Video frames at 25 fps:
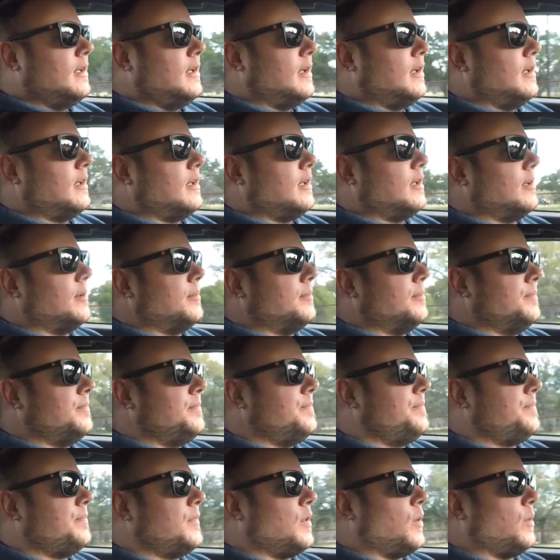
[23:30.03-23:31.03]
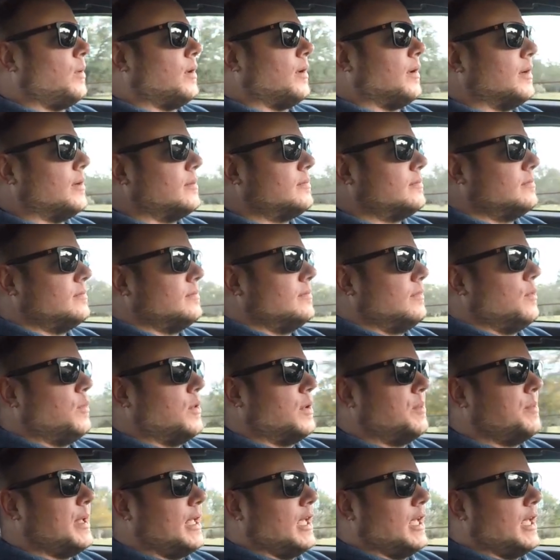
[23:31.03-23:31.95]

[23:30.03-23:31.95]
or would